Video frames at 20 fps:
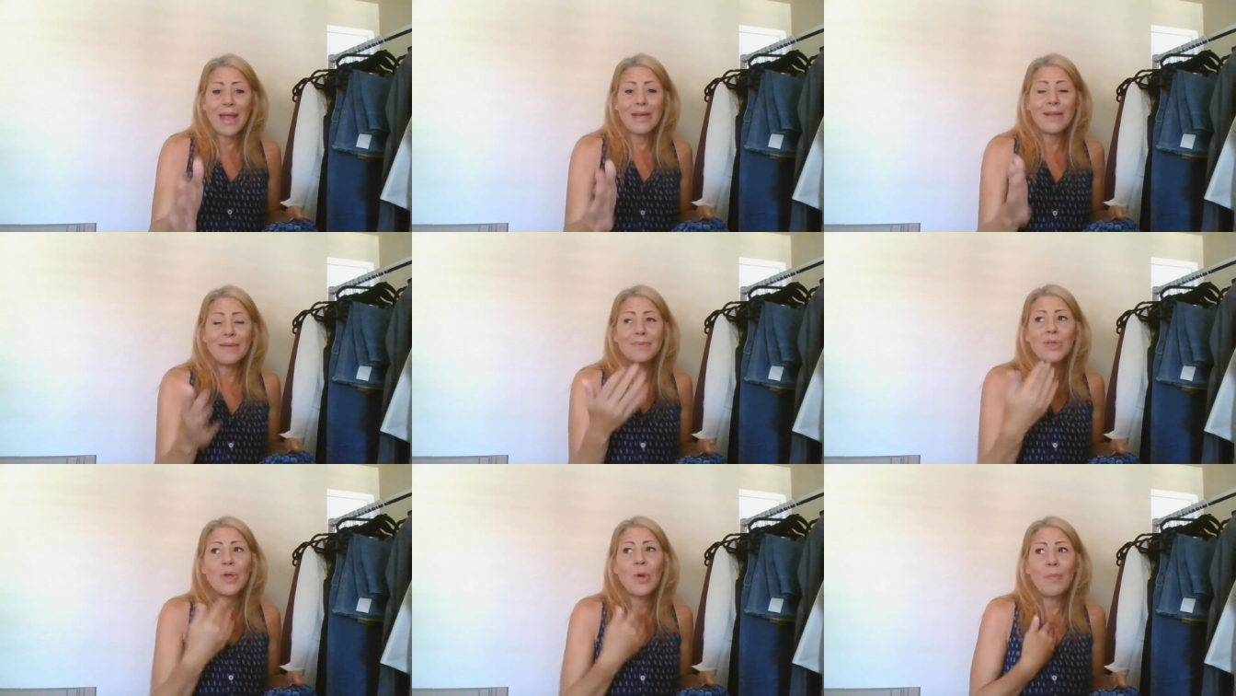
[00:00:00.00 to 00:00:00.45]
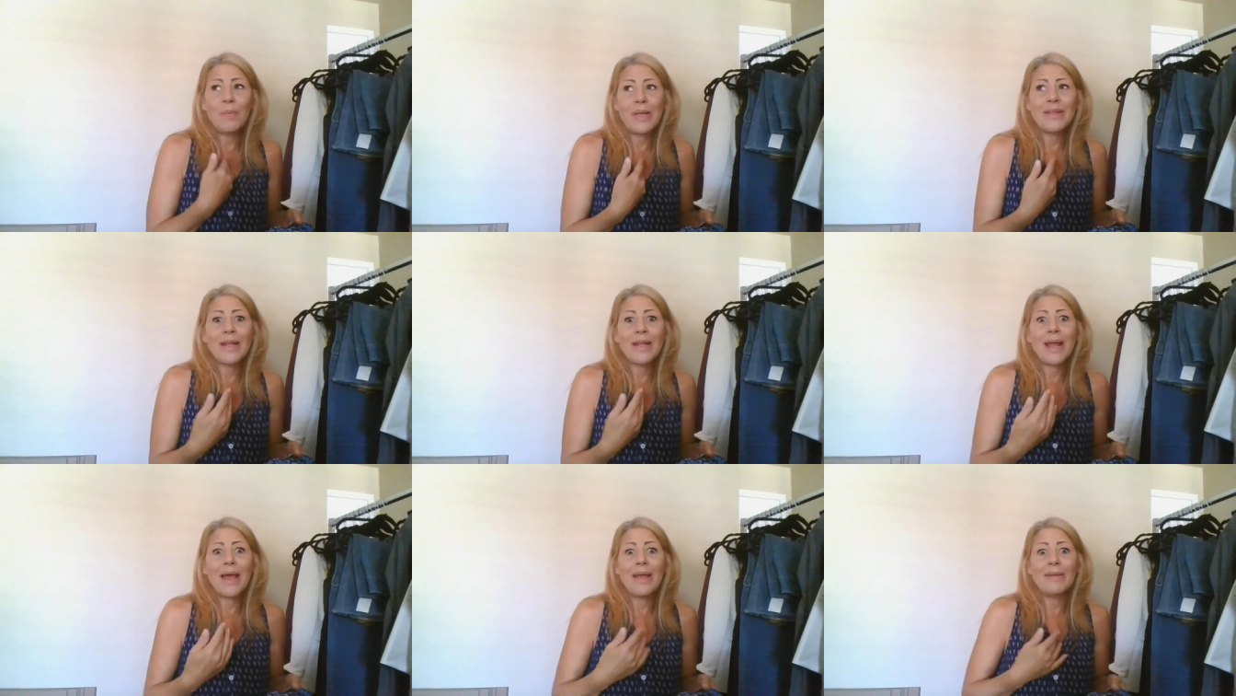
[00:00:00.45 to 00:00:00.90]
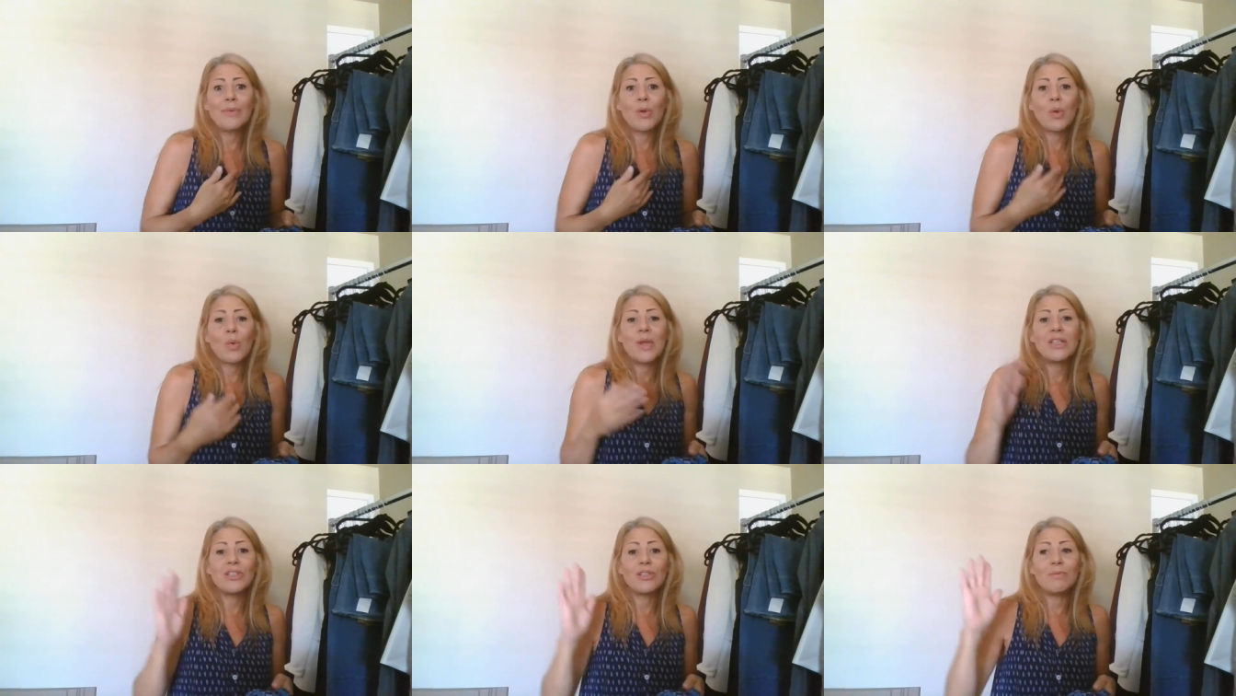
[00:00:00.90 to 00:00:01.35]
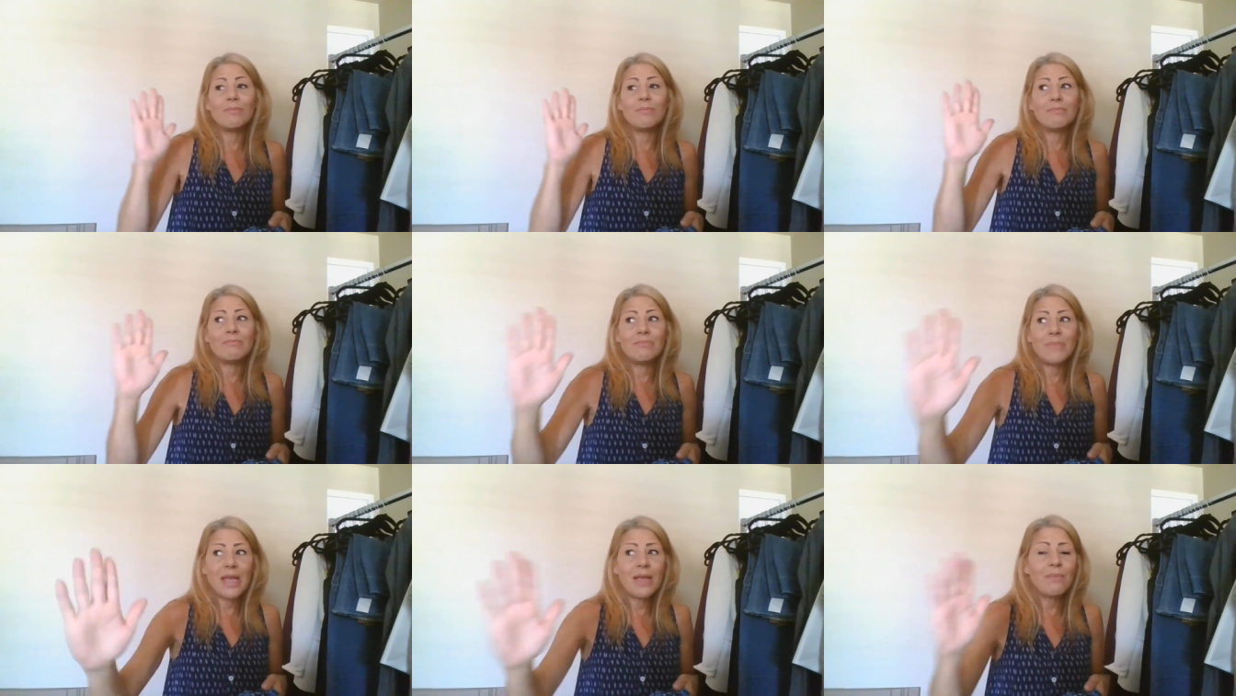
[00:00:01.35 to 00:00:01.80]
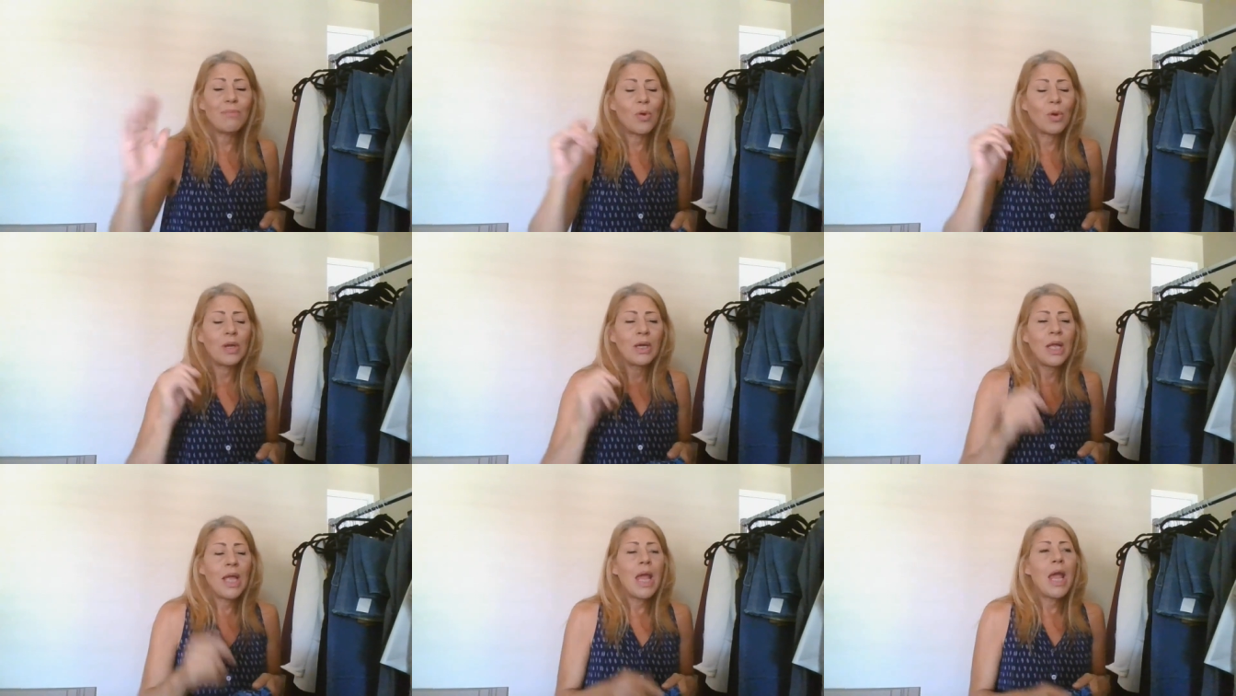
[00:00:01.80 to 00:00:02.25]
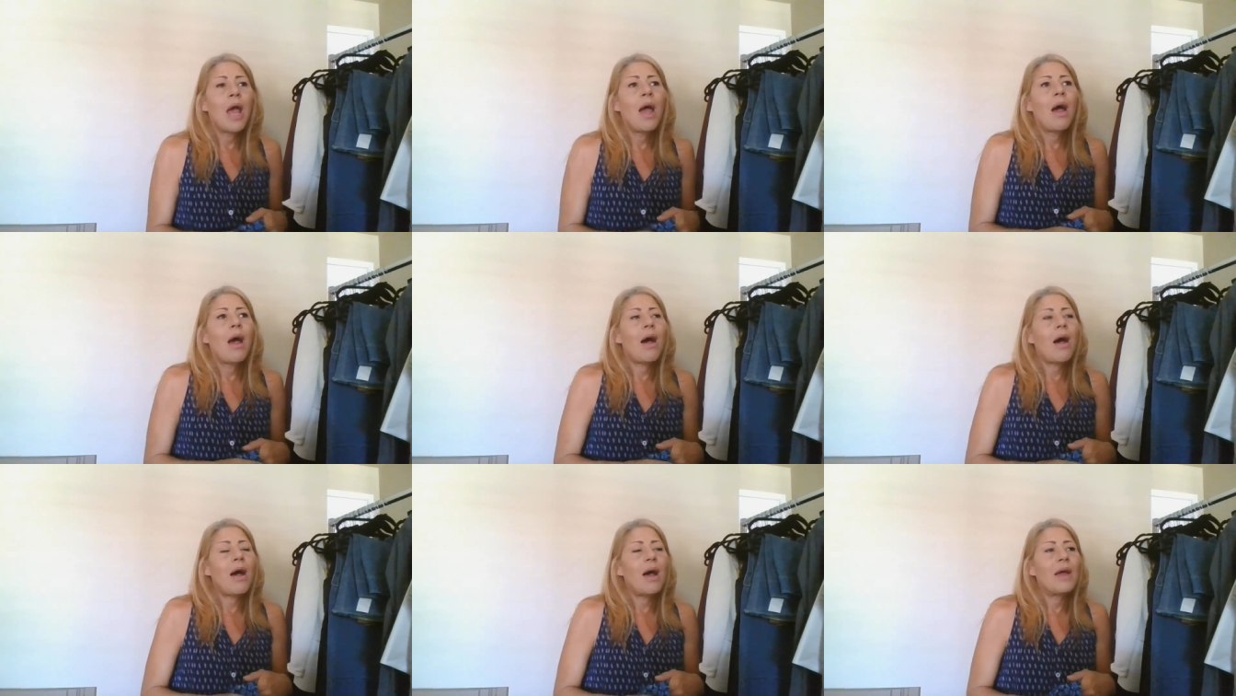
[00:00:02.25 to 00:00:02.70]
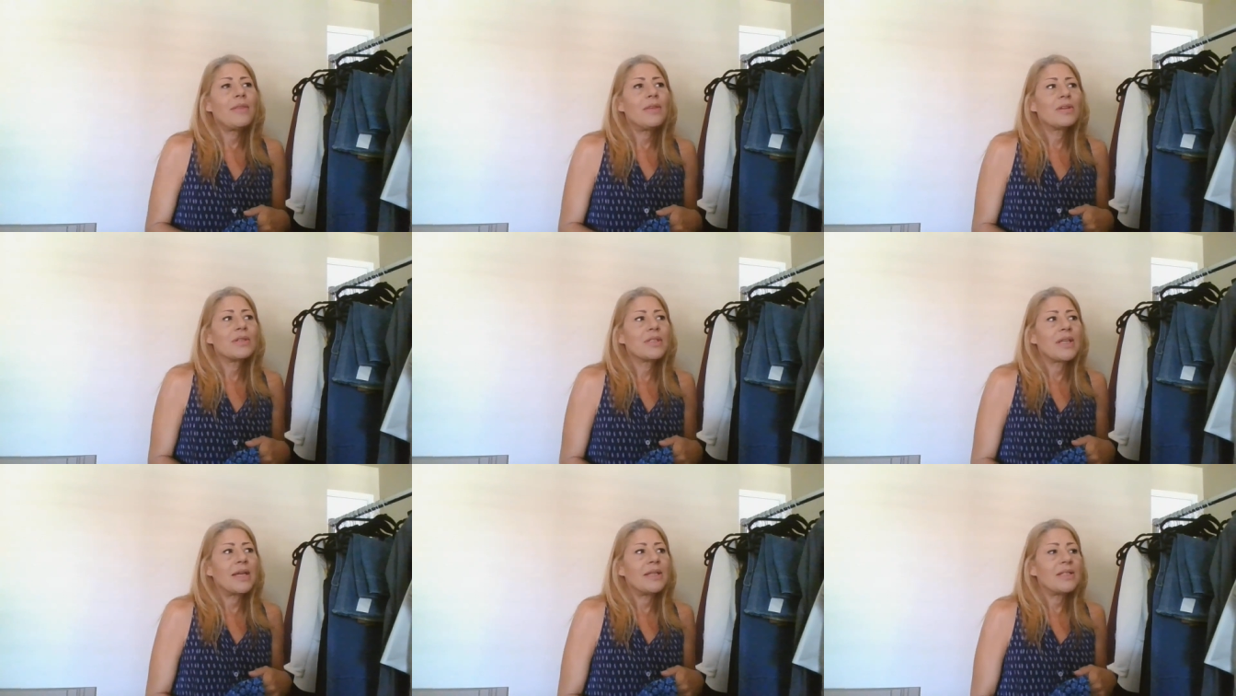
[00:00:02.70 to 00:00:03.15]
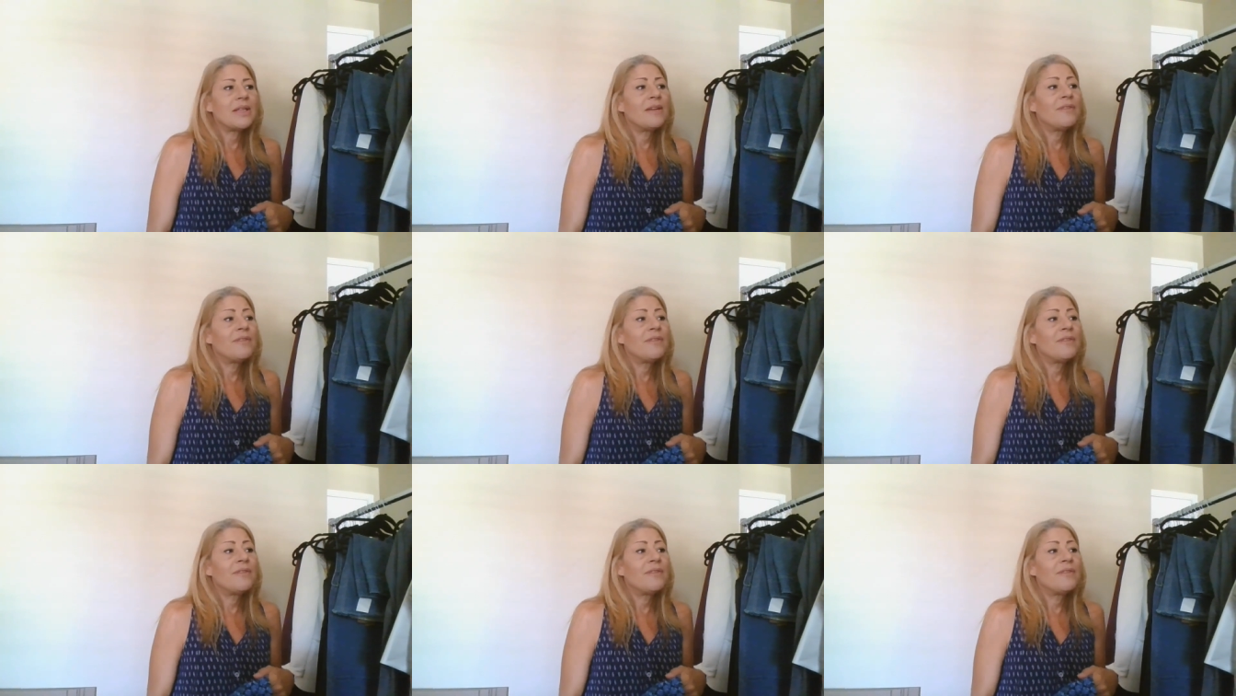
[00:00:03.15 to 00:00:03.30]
items hoping that I'm going to make more on their site.